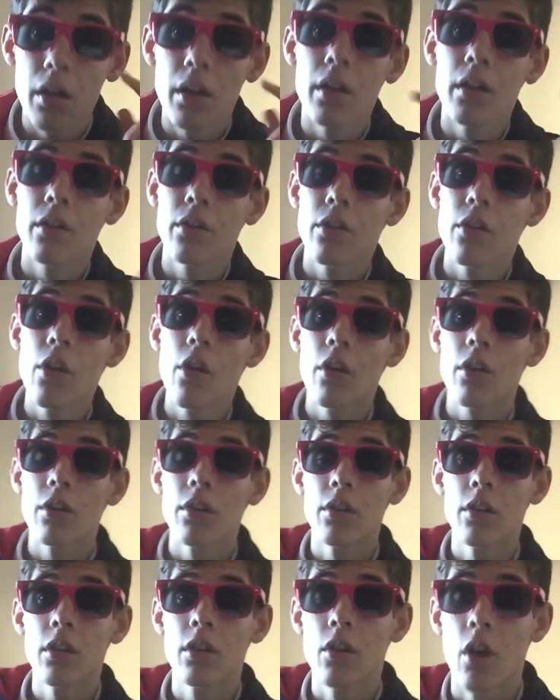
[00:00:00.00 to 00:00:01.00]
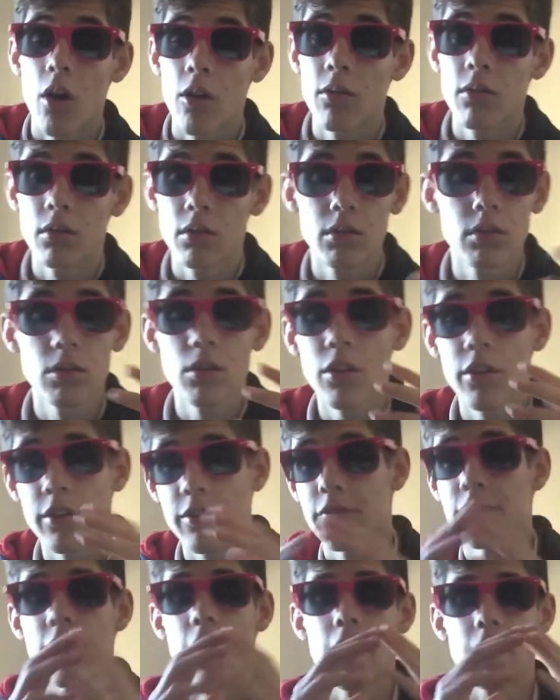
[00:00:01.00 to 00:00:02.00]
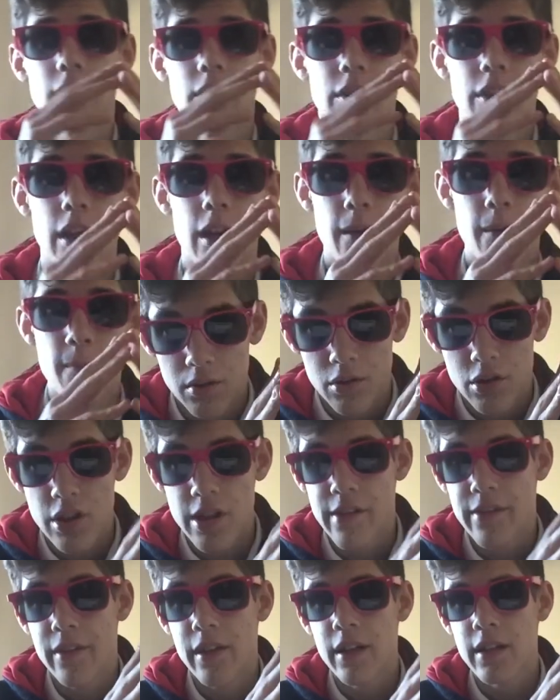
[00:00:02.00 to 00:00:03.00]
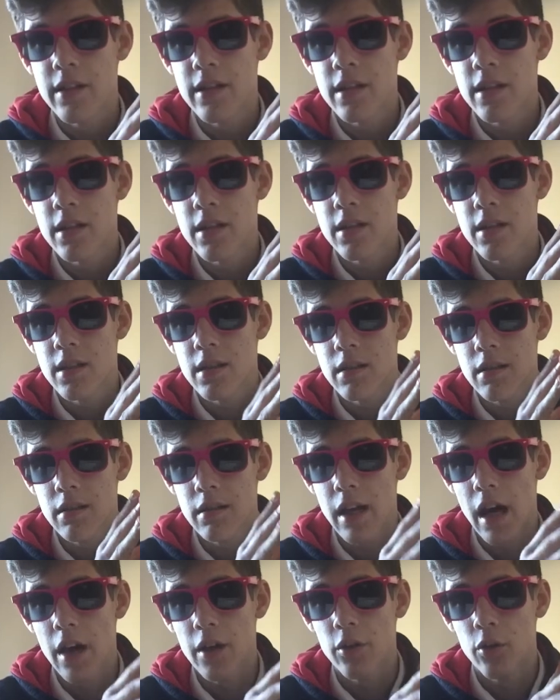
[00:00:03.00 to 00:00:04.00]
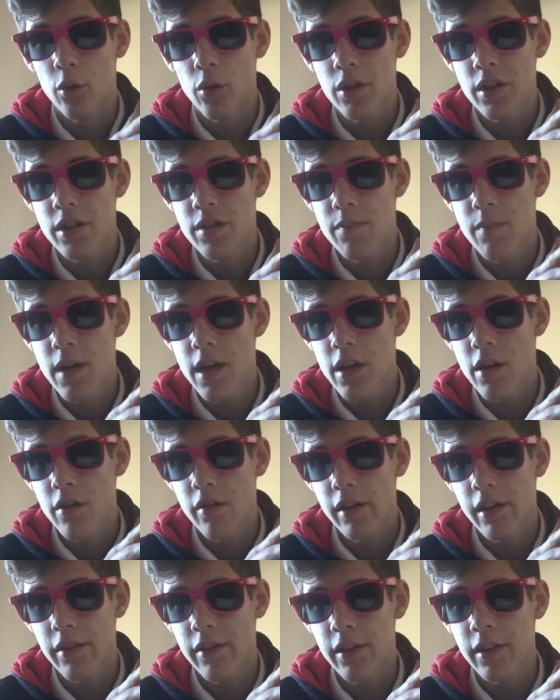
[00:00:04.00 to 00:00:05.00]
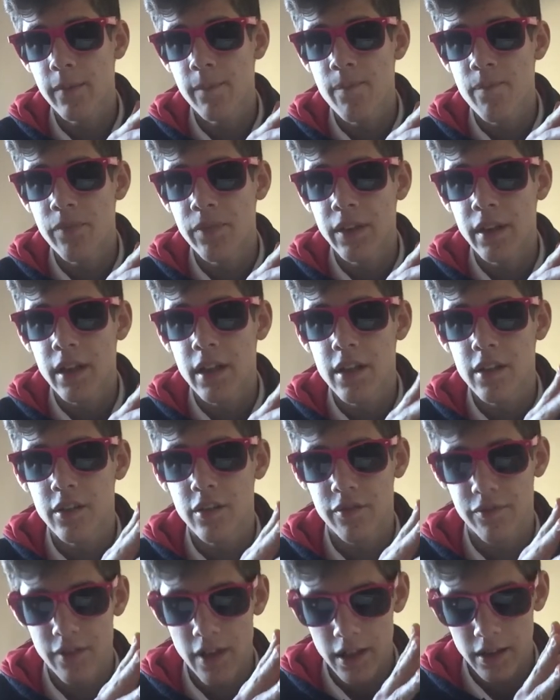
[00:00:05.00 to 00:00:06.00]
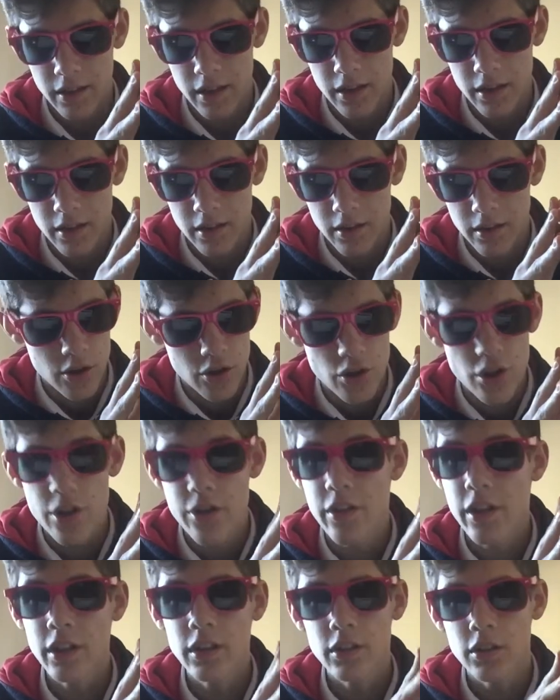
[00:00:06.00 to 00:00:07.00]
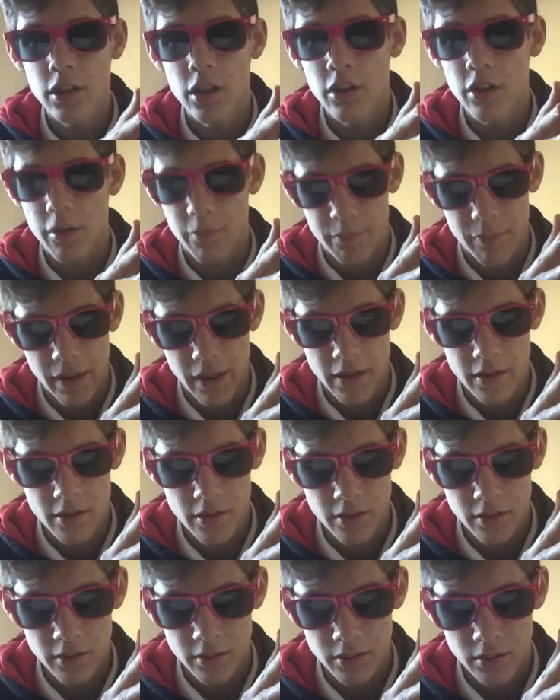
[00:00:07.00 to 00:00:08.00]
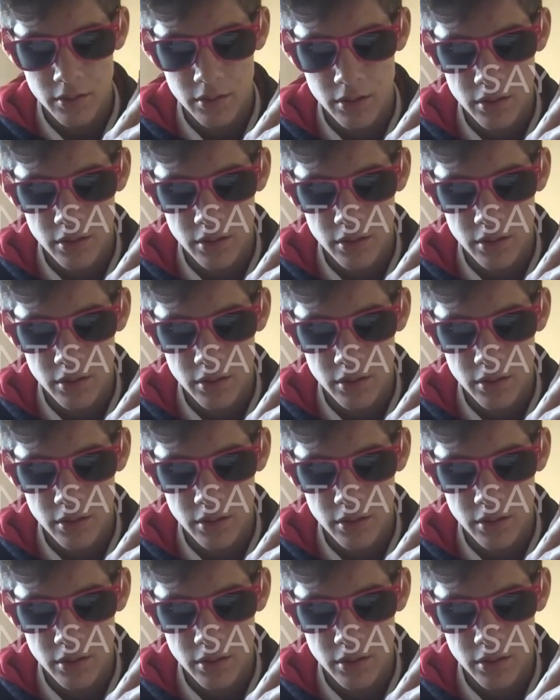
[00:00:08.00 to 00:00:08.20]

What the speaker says: It's not the fact that she thinks this that annoys me or anything. It's the fact that she thinks her opinion